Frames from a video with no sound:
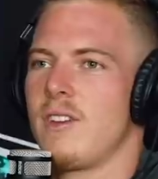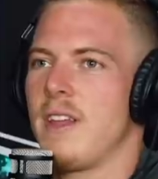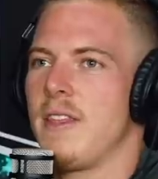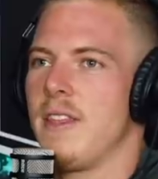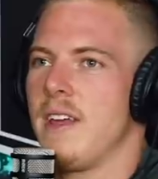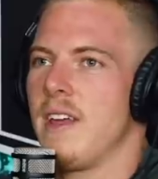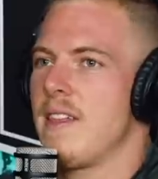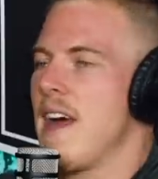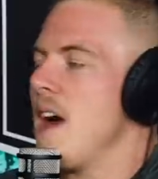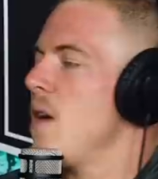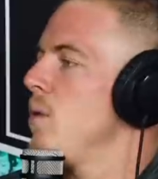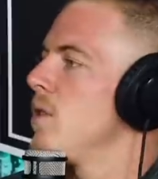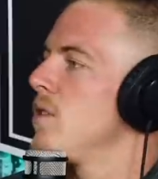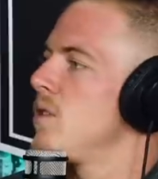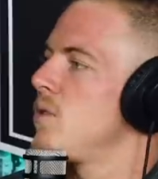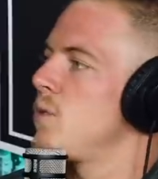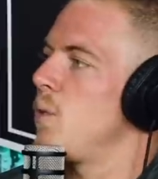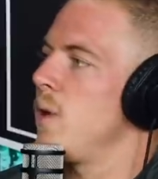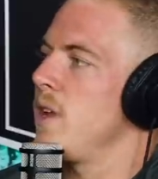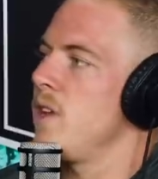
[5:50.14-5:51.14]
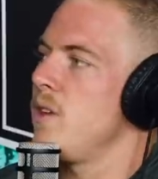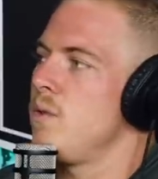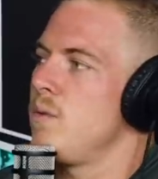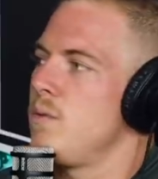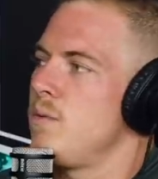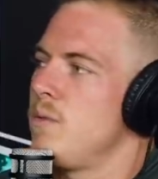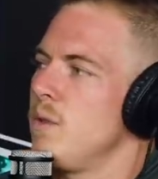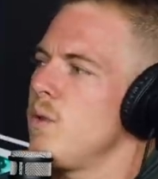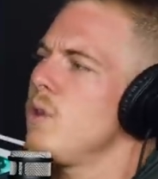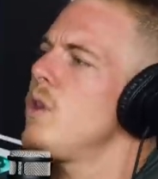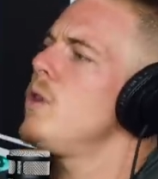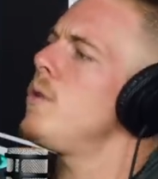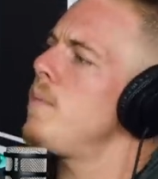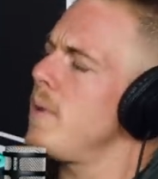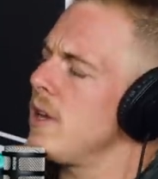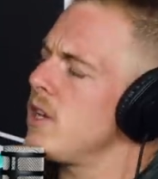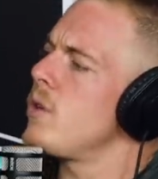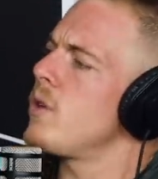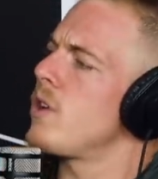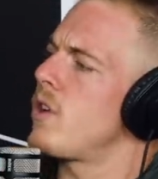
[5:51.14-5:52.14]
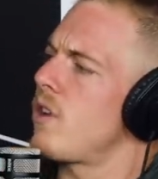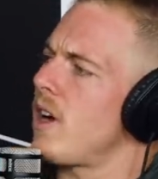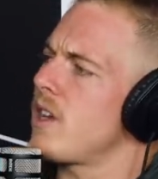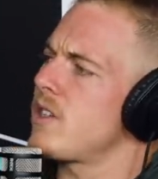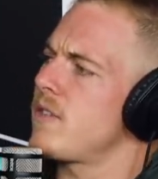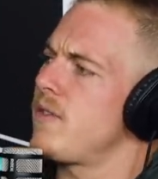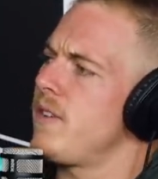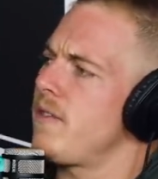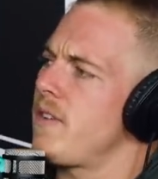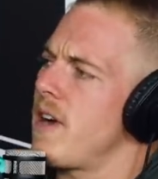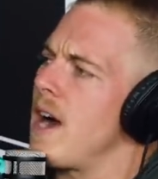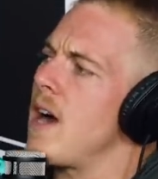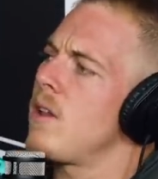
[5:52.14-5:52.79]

I think that was when you, you'd been doing CrossFit for